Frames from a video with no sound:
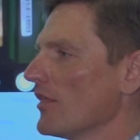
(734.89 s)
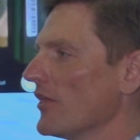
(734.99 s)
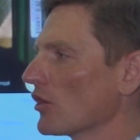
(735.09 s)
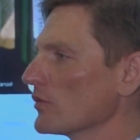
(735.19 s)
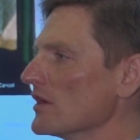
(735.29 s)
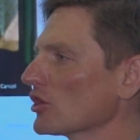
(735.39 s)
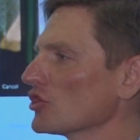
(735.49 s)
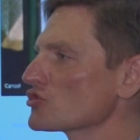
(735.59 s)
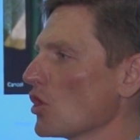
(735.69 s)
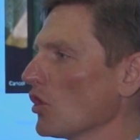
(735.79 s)
their reader
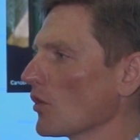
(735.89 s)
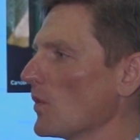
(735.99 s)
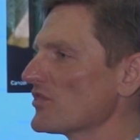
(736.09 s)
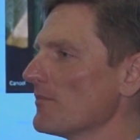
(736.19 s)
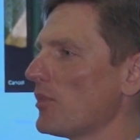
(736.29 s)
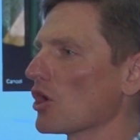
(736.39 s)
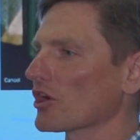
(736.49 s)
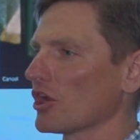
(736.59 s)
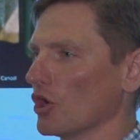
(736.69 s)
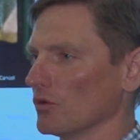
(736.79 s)
controller with the
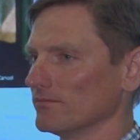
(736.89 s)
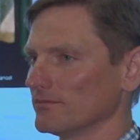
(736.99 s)
barcode.